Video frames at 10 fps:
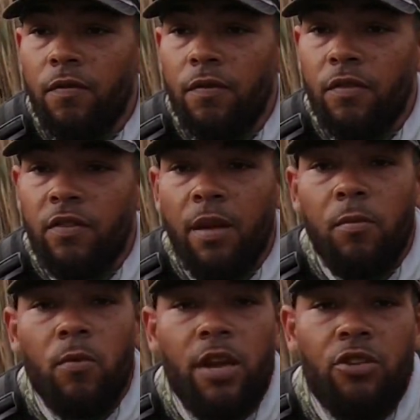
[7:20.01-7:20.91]

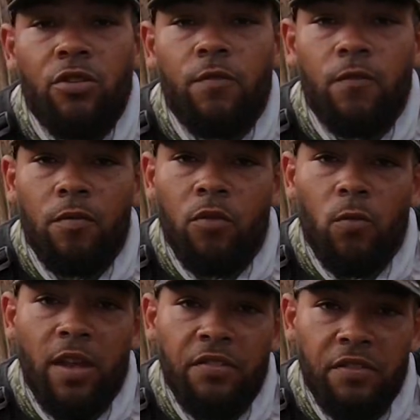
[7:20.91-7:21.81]
separation from the
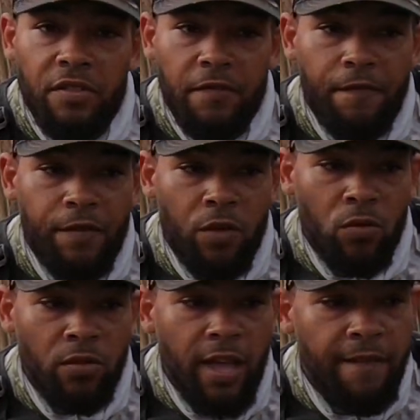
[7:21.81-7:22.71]
rest of the
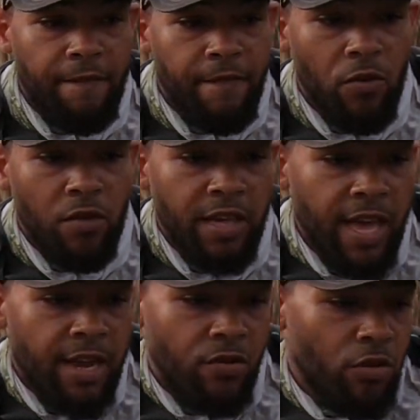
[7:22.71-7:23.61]
field, I feel again,